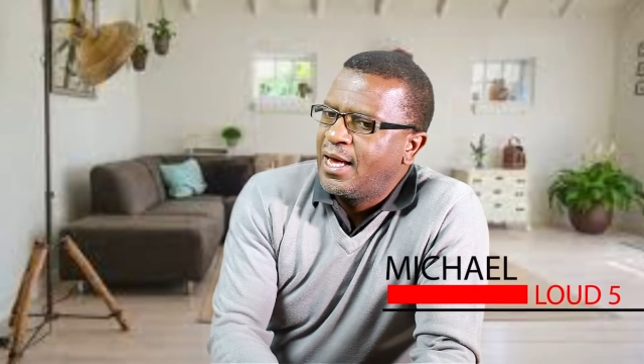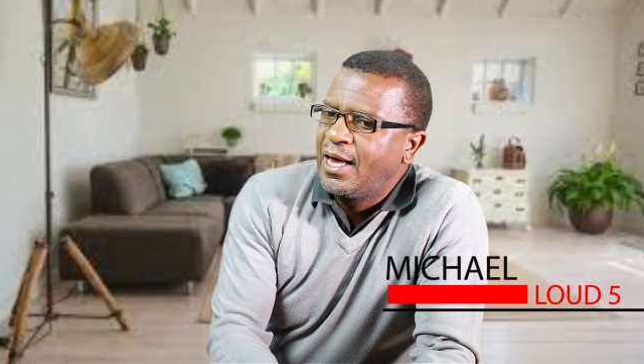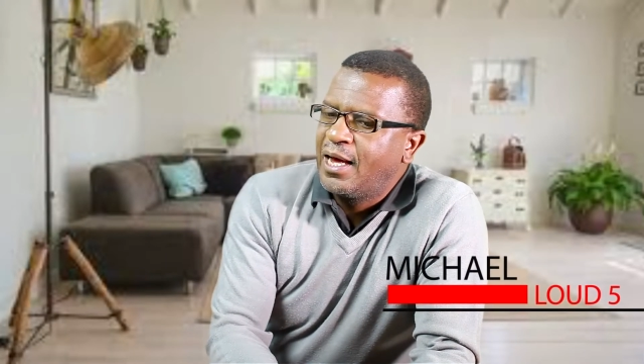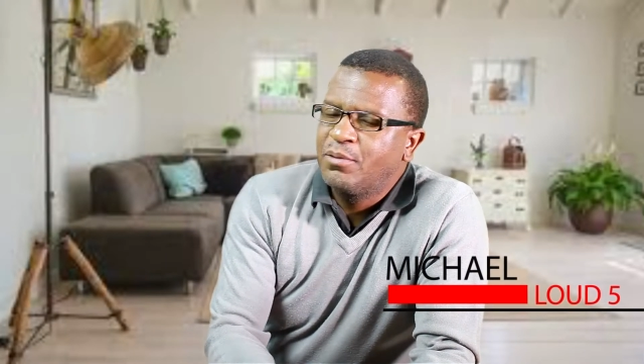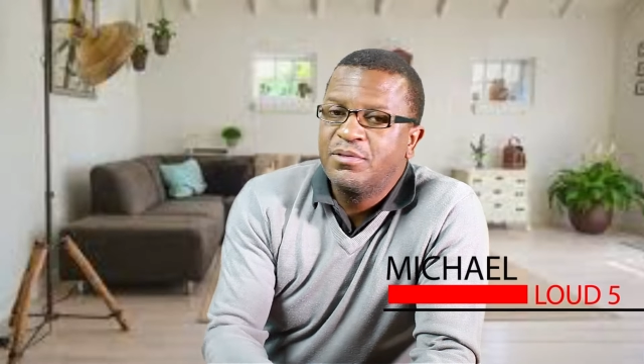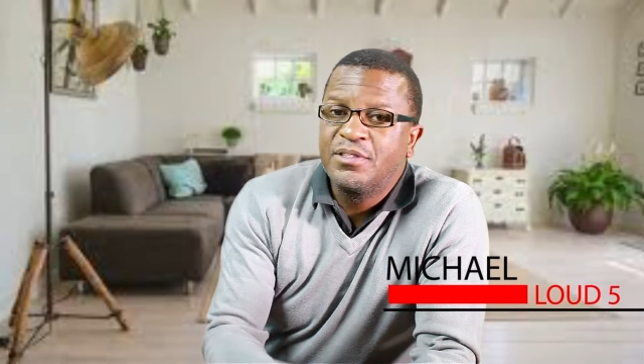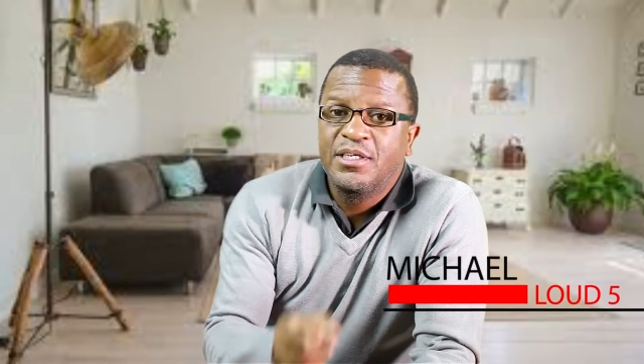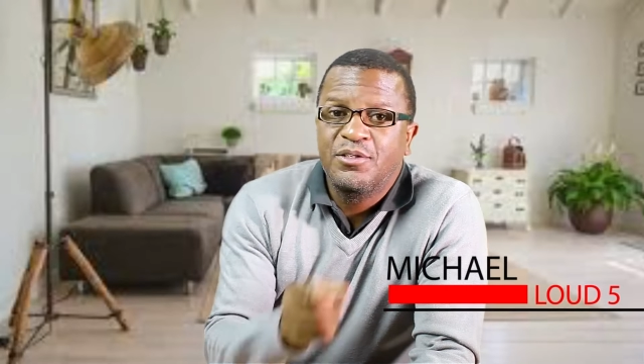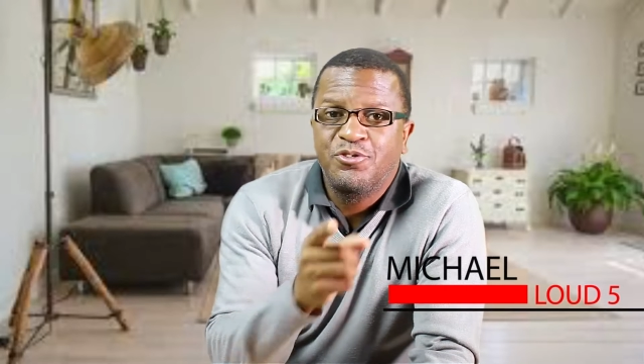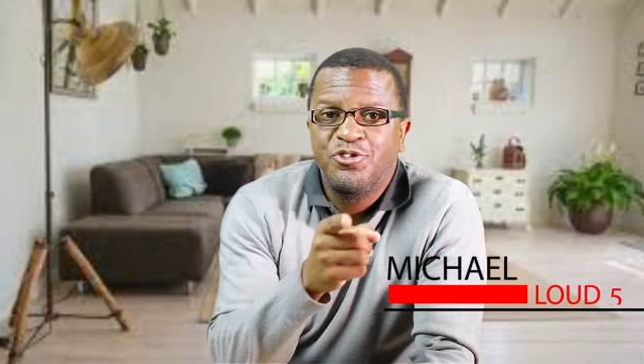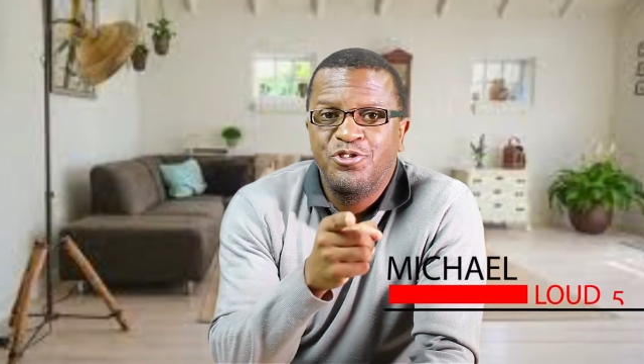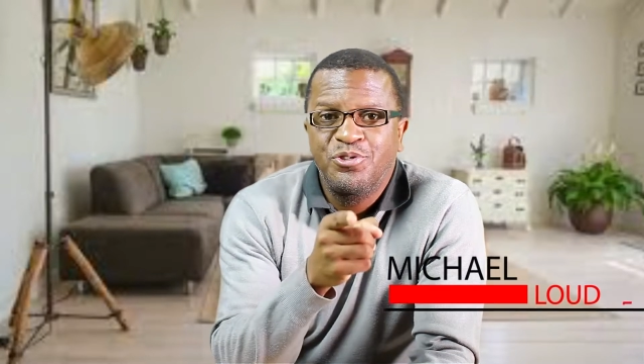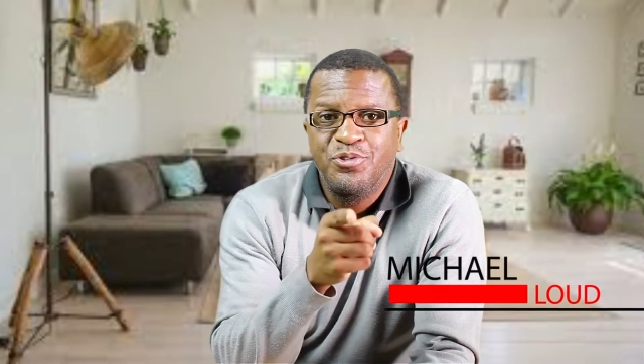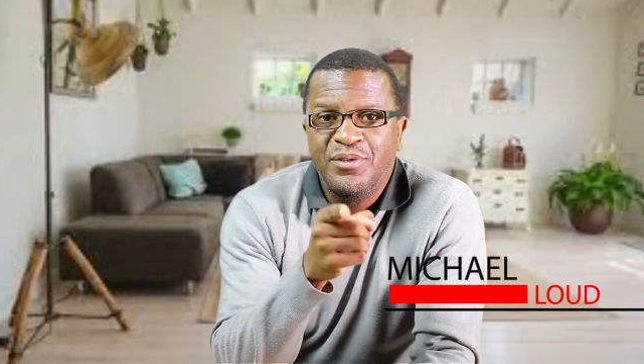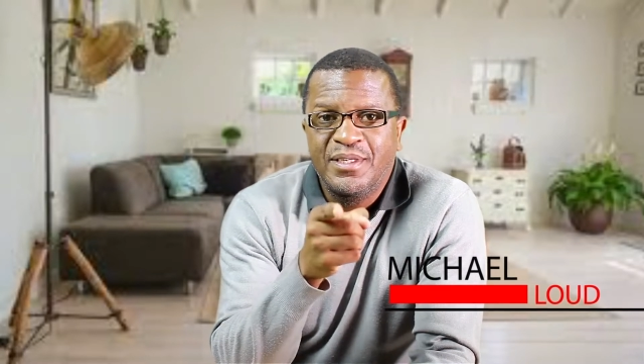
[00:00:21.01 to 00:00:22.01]
I wish I could
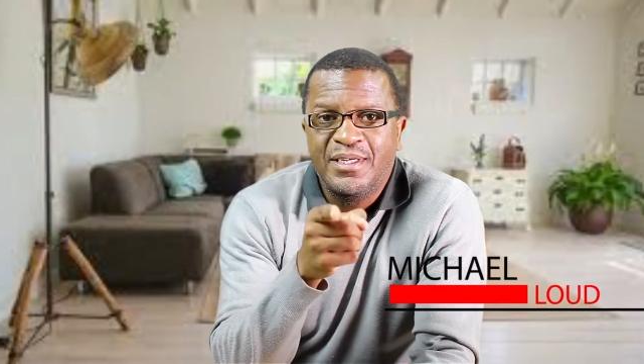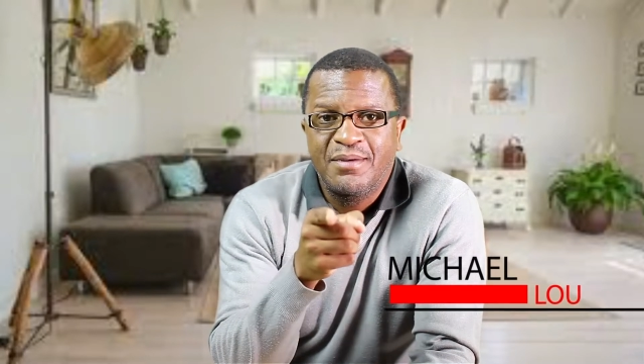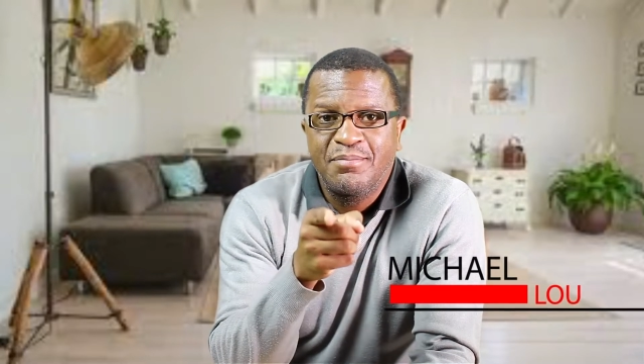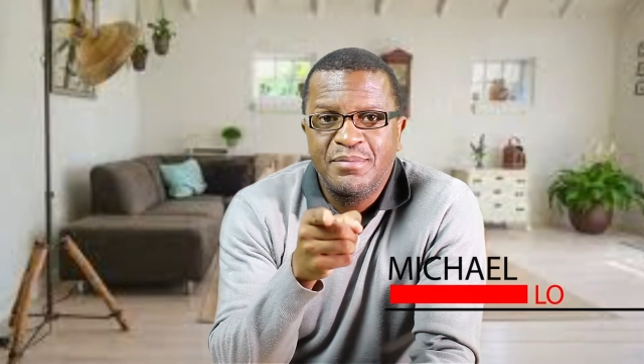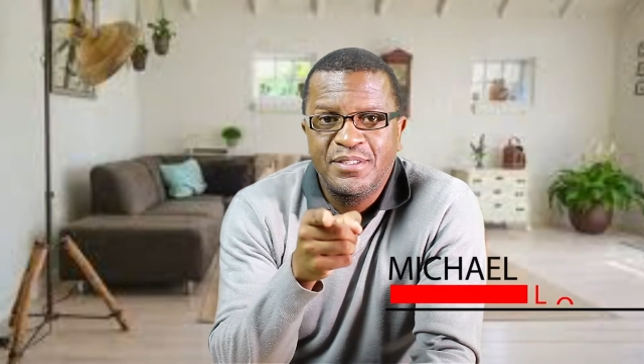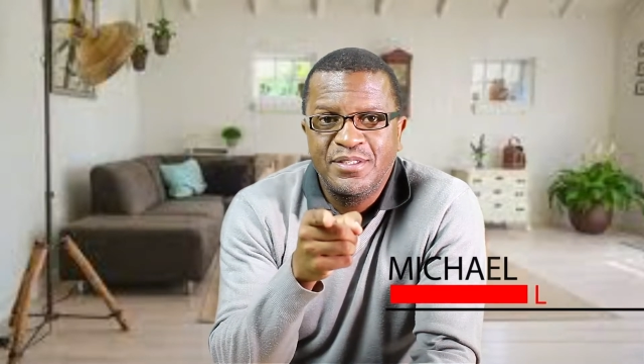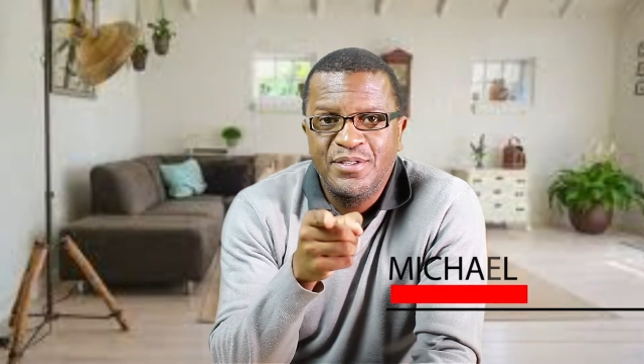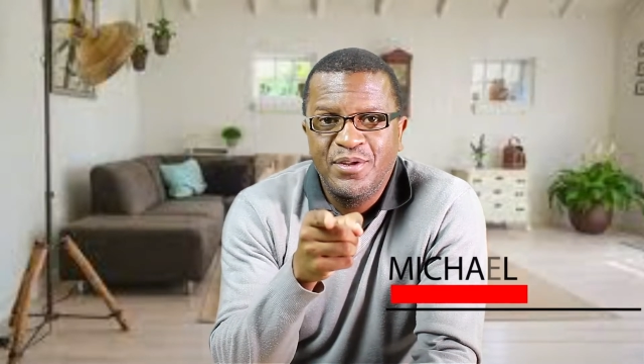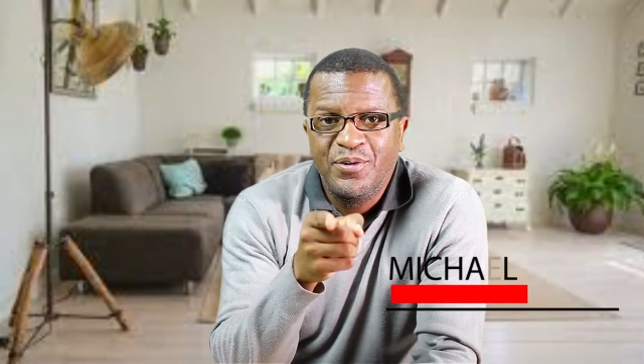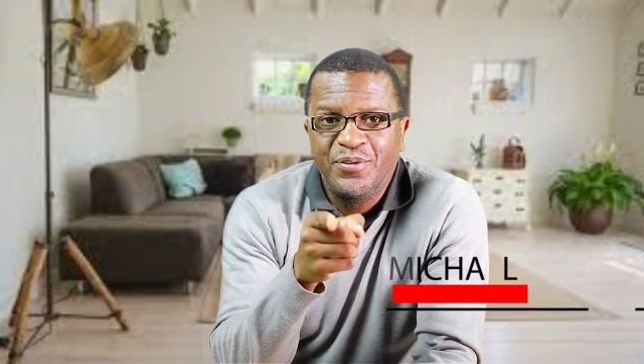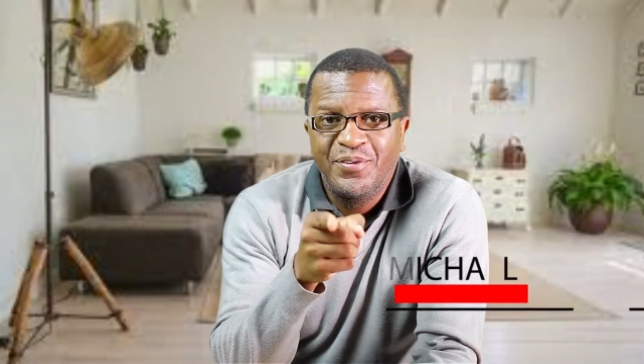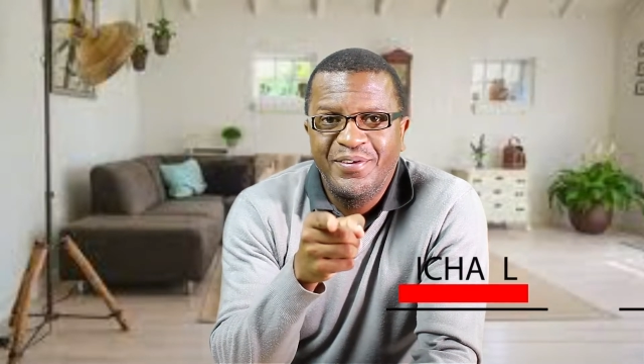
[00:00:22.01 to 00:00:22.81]
show you the numbers though,